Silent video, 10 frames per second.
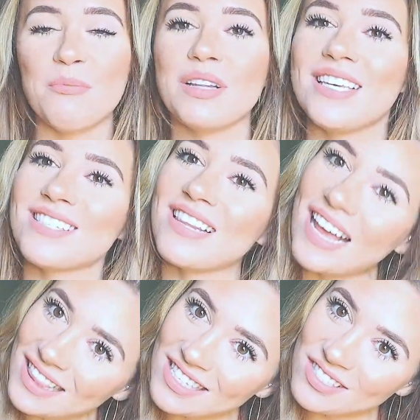Please
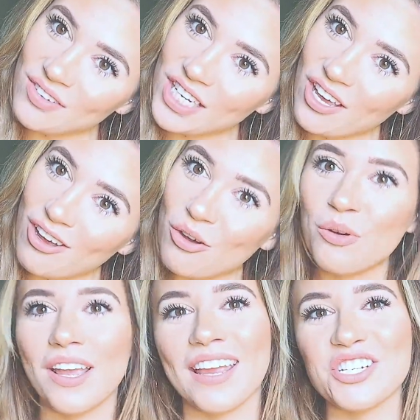like this
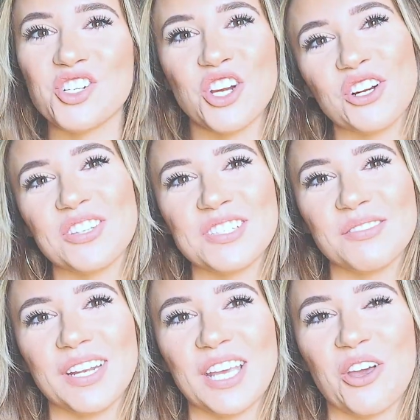video and share this
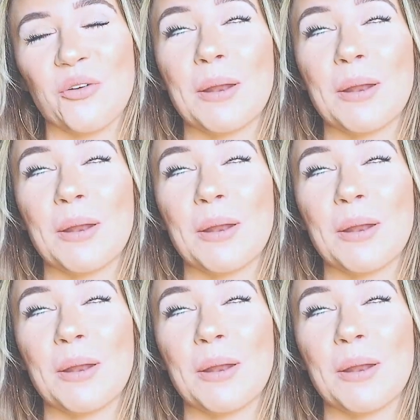video,